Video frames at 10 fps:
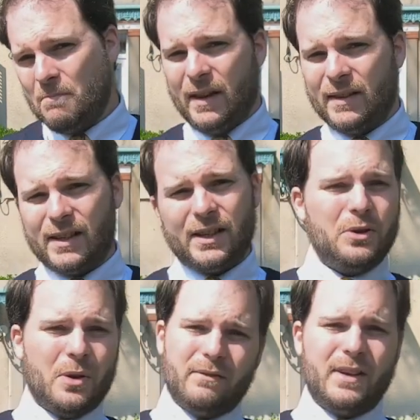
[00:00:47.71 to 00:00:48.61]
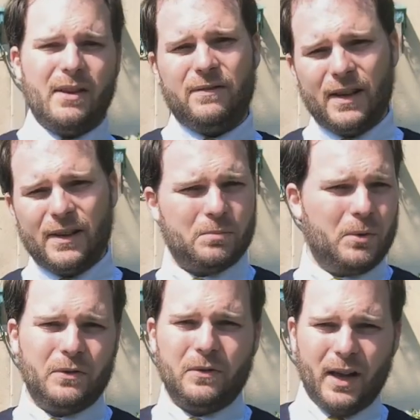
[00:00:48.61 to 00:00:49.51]
Basically, you have Netflix,
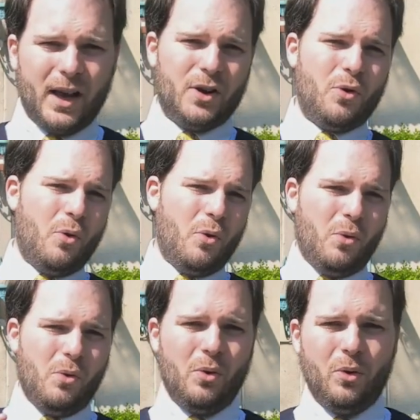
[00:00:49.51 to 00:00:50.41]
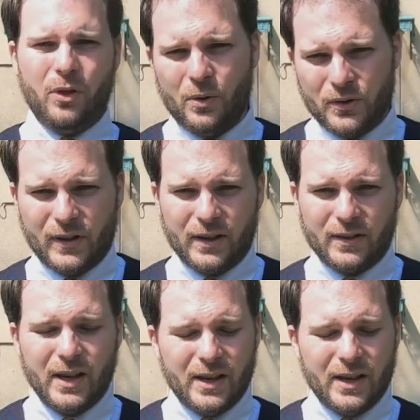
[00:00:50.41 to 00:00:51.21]
Spotify, and all those things.